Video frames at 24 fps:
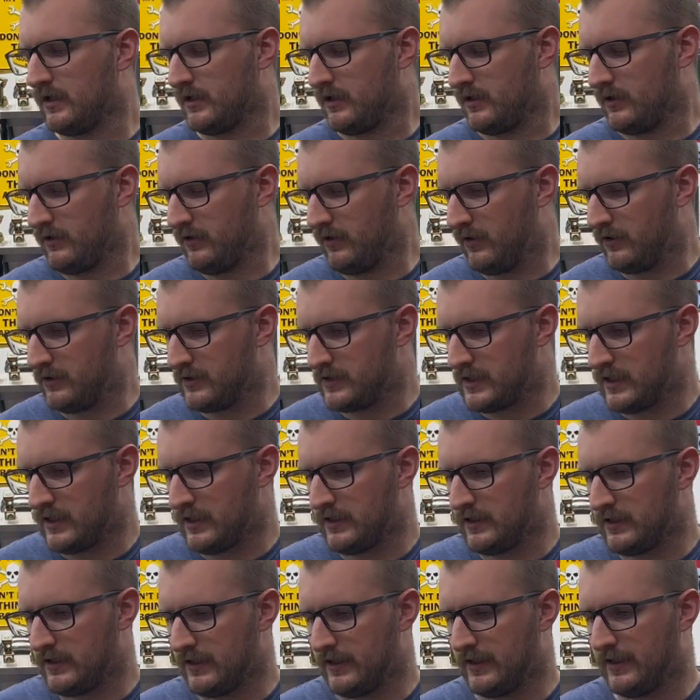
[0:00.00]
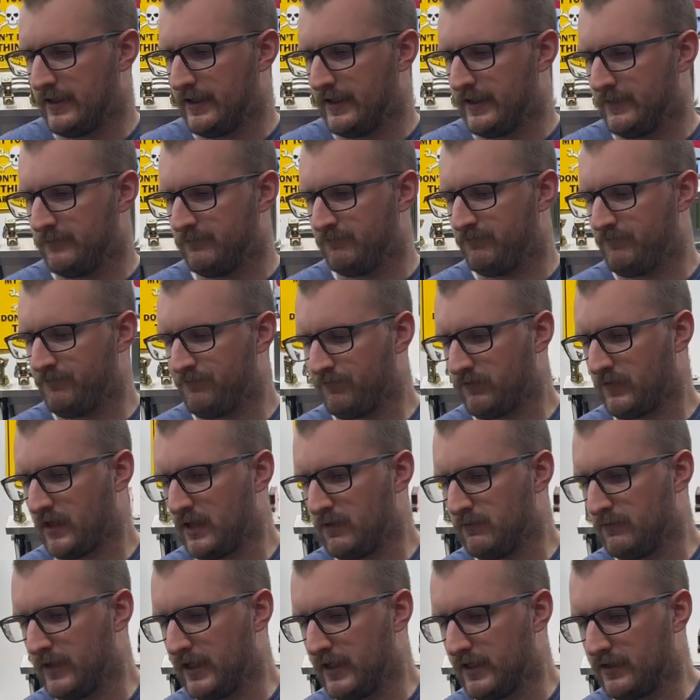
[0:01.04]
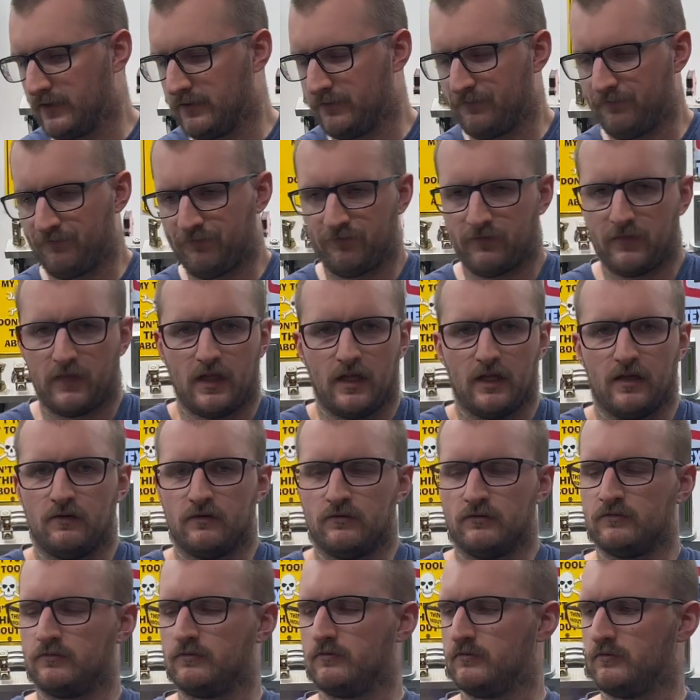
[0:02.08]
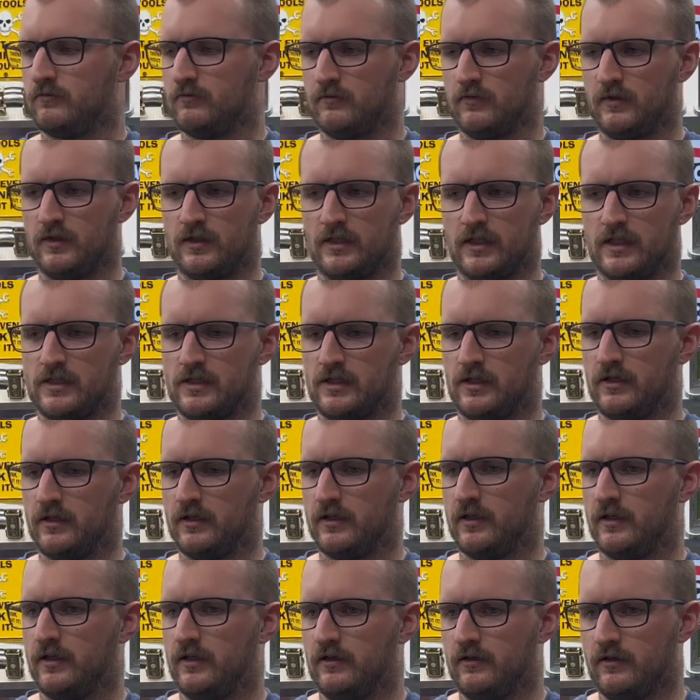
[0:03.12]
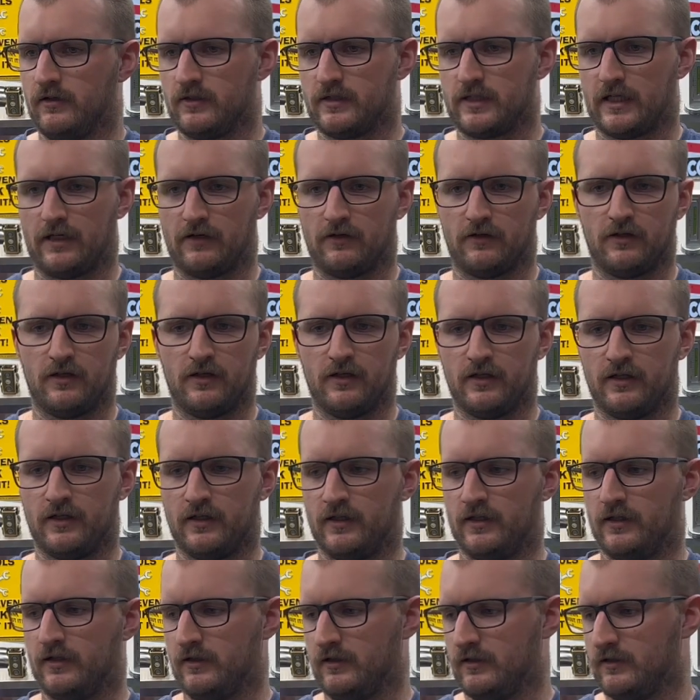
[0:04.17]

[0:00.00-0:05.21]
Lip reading: who knows? But does good, sounded good,